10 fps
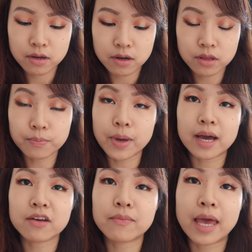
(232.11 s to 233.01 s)
on the
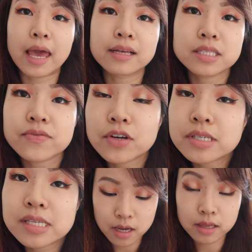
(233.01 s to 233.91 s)
back of my hands
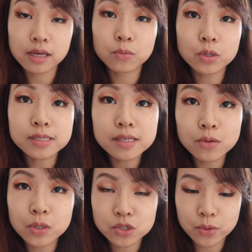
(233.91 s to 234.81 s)
first, and then we'll see
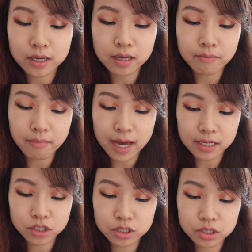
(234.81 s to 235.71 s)
which one can
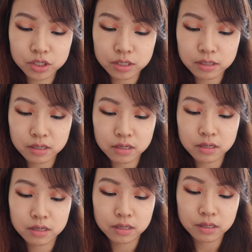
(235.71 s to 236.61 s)
match
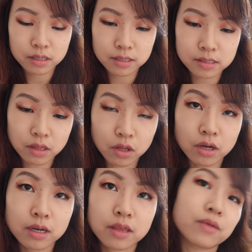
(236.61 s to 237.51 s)
this
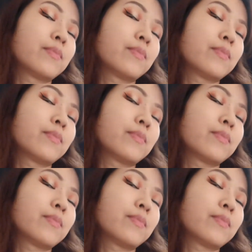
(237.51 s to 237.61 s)
look the